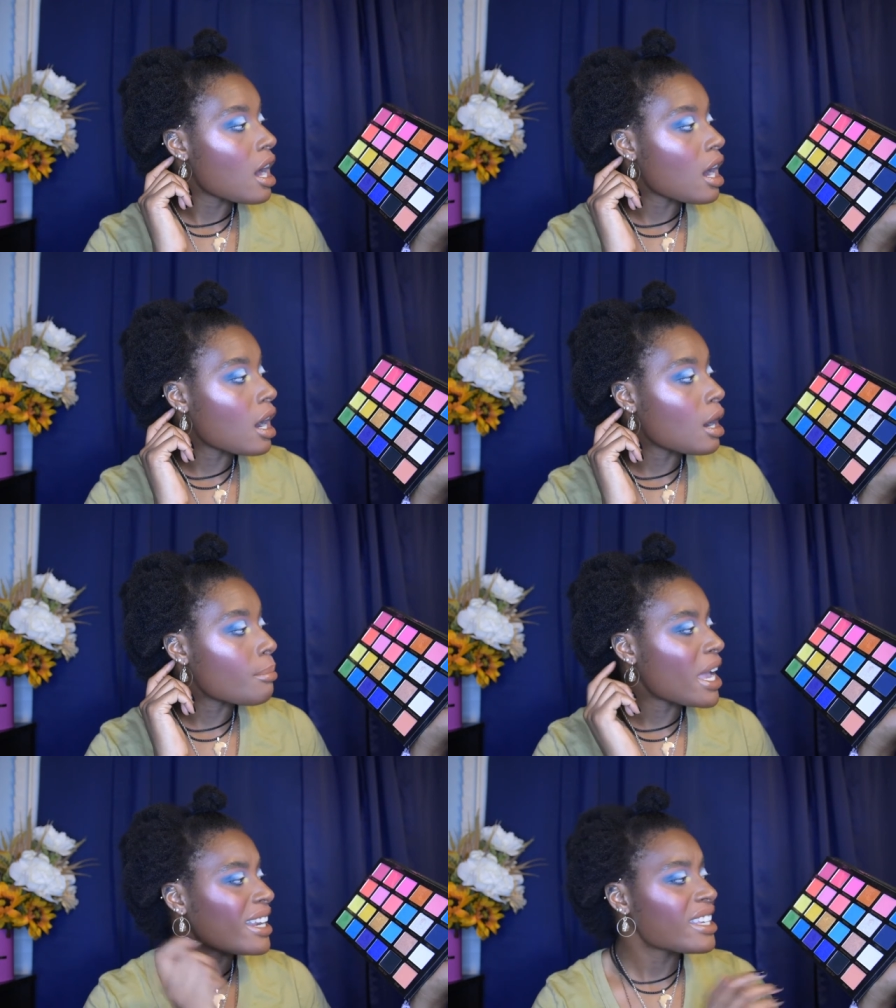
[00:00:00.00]

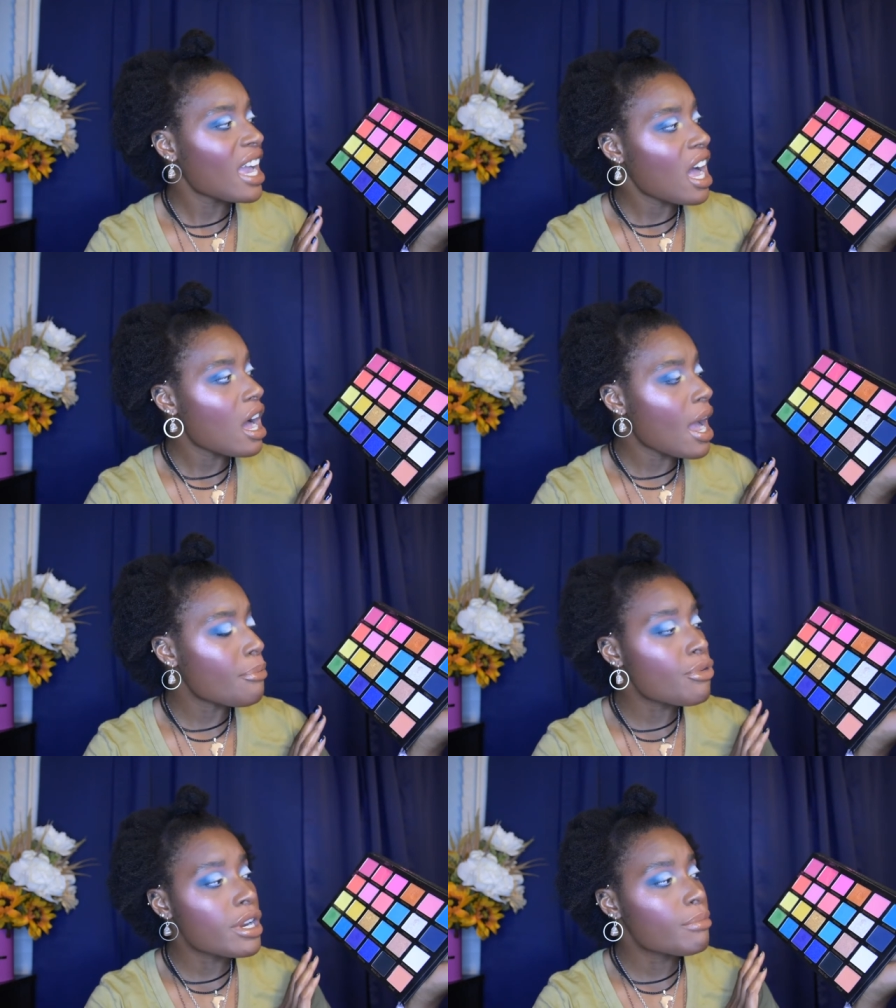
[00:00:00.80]
um and yeah i
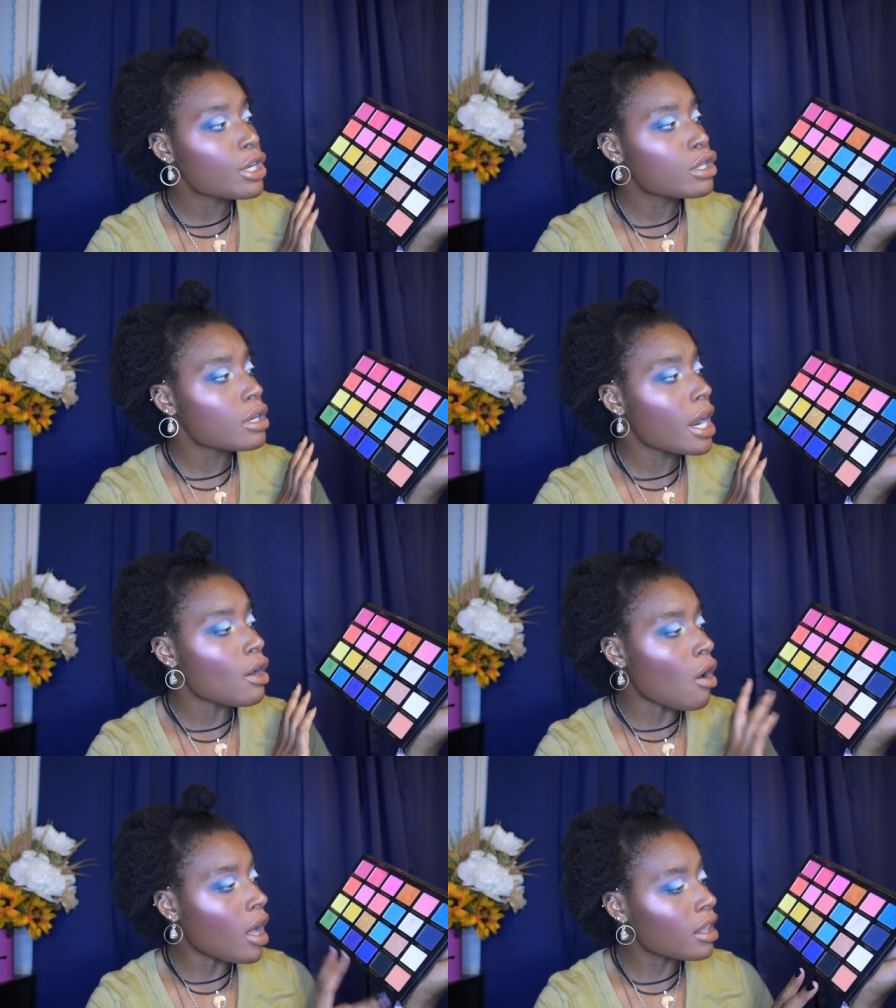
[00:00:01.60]
pretty much tried
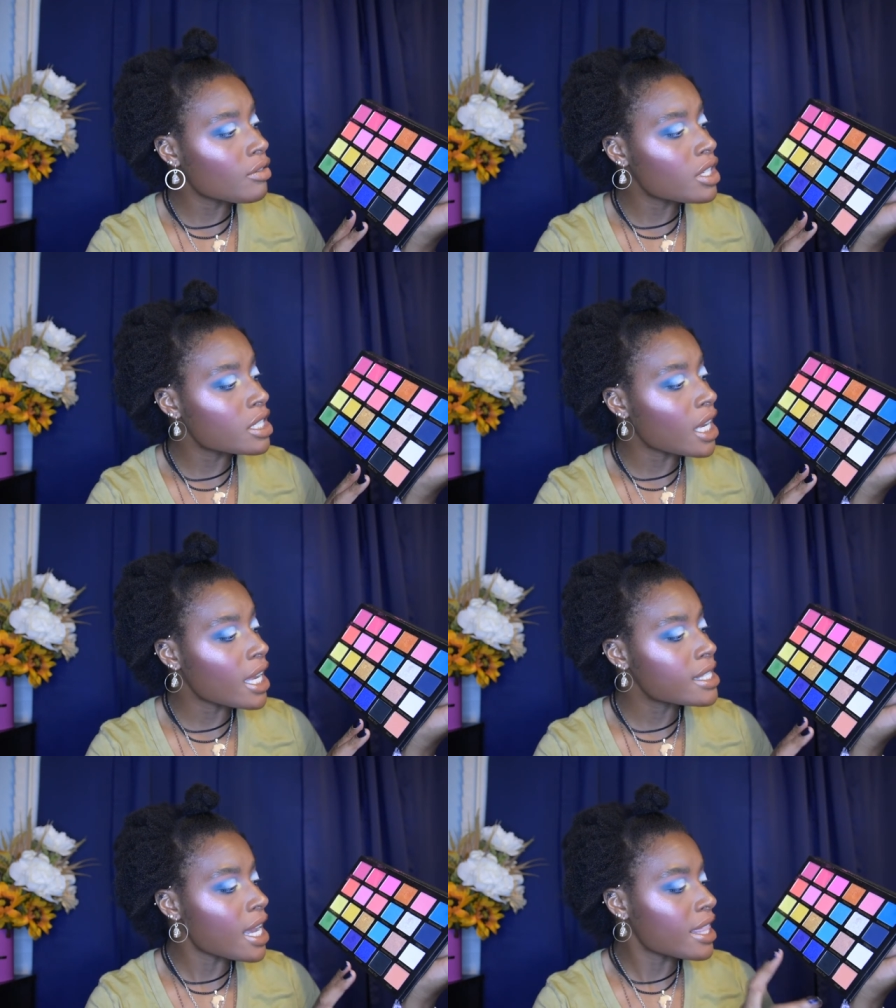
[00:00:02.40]
all of the
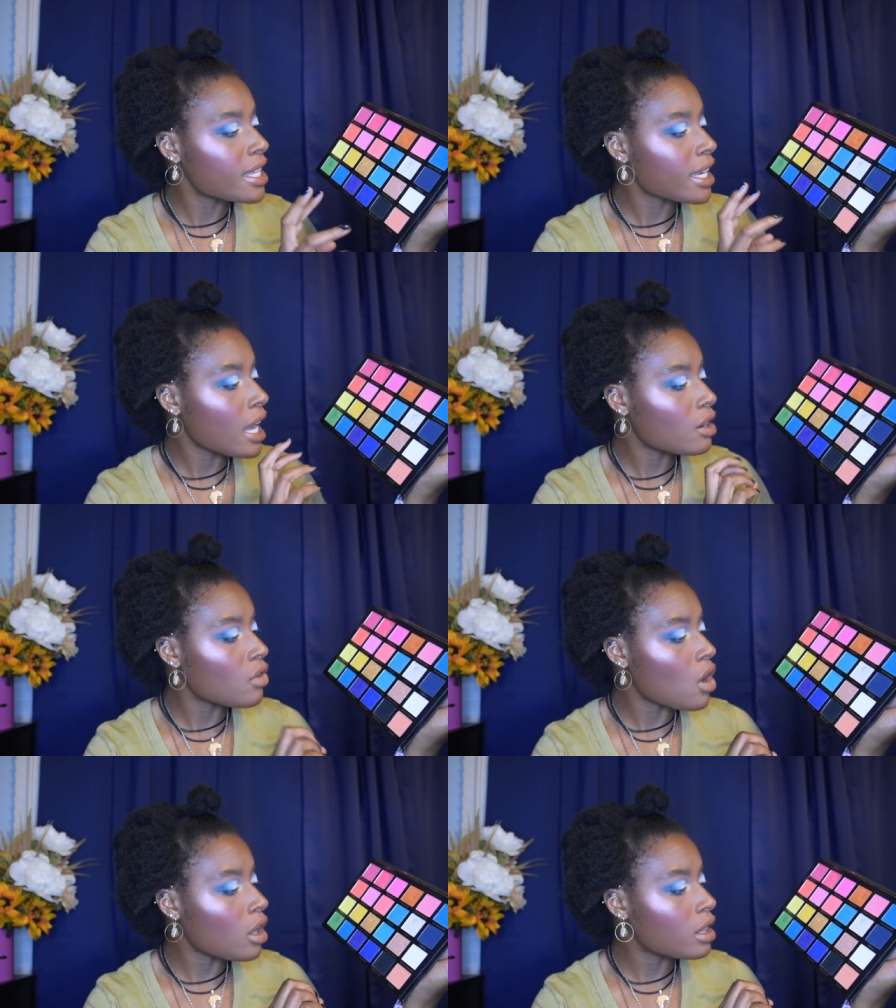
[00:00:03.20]
shades i think out of
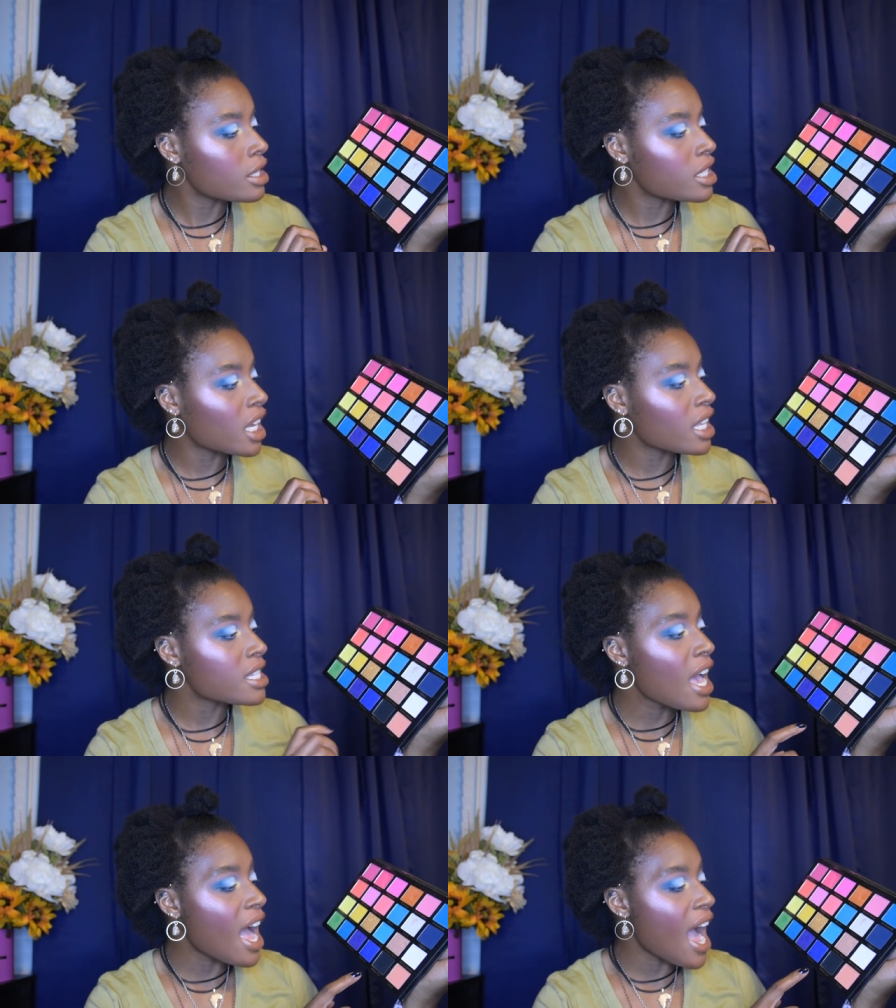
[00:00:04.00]
all the shades
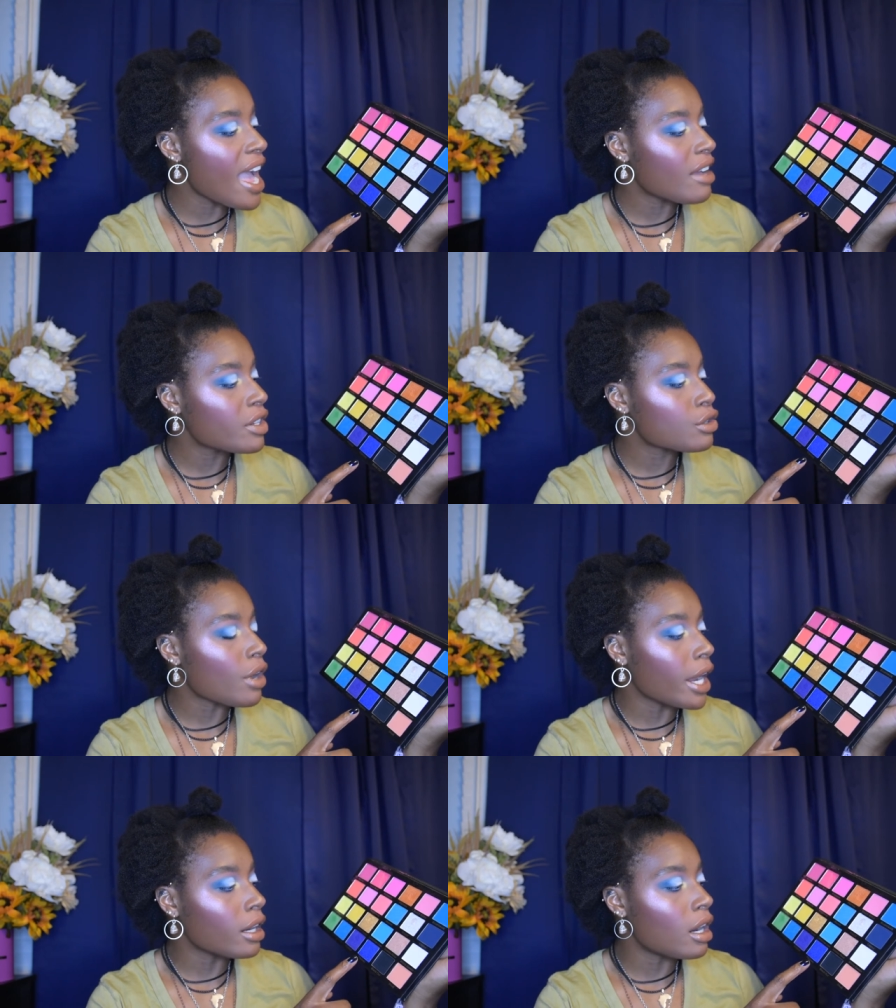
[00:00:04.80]
i haven't
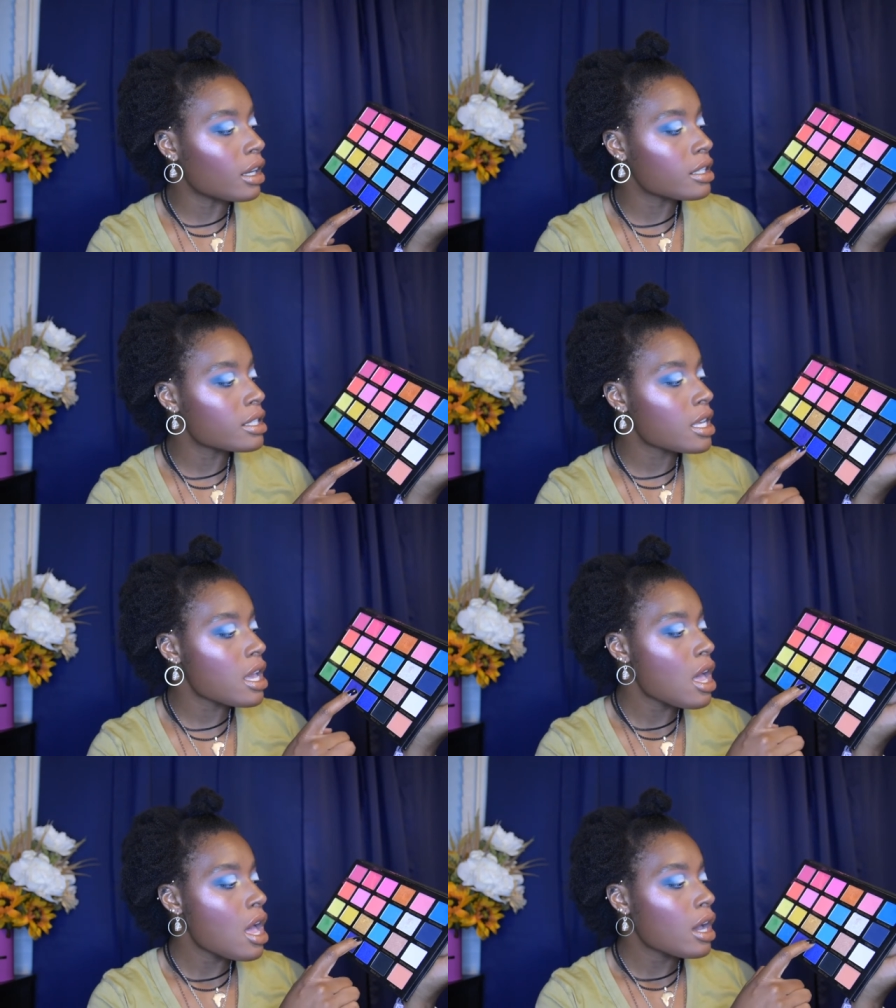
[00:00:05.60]
tried odyssey